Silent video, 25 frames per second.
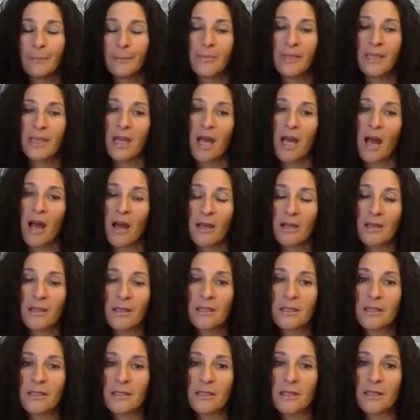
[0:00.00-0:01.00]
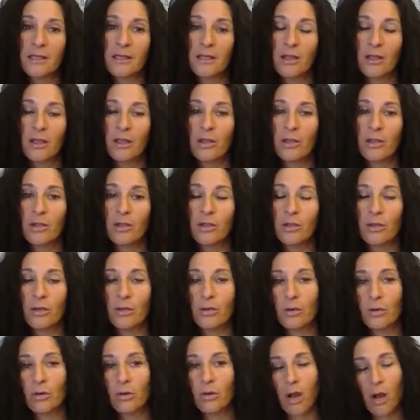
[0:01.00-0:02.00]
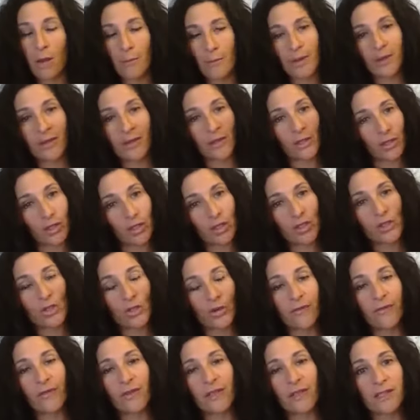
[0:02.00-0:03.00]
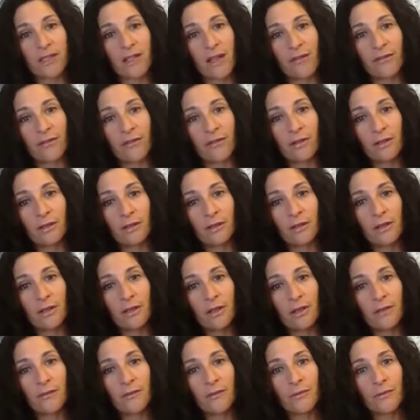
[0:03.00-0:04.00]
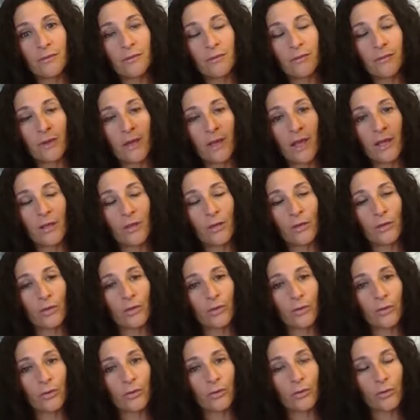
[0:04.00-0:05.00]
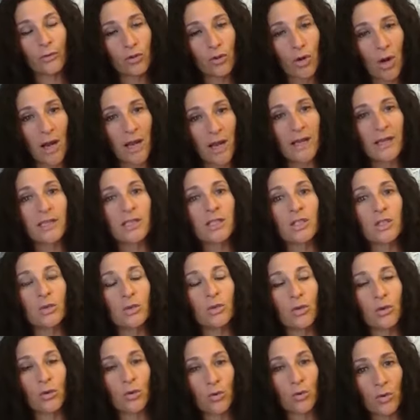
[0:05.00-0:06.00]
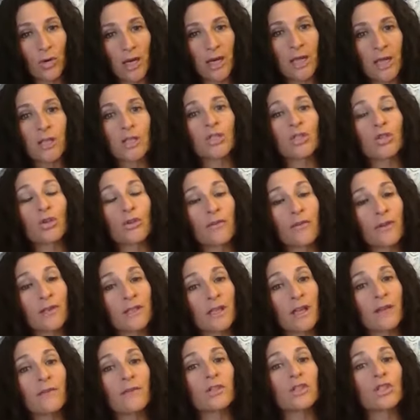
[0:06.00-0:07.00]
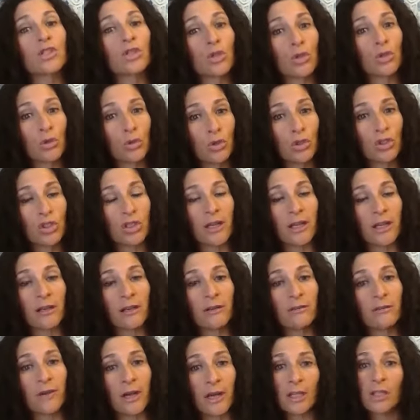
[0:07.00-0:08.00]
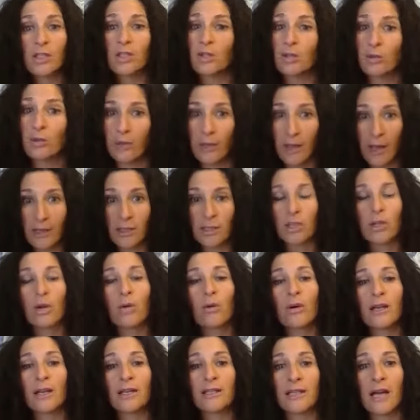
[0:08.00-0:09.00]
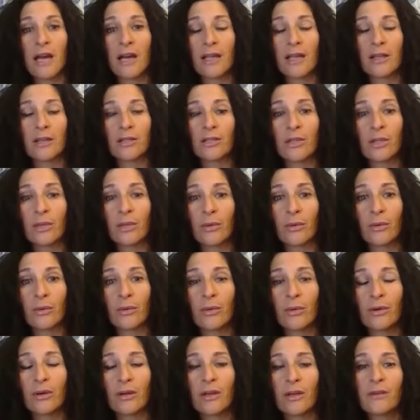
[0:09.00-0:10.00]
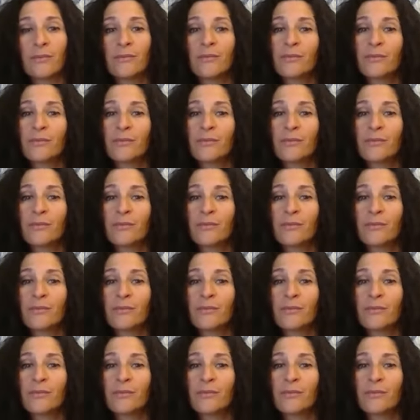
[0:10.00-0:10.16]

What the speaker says: because you're up at the surface level, and you're trying to create a surface level solution, right? So you get to go on a diet too.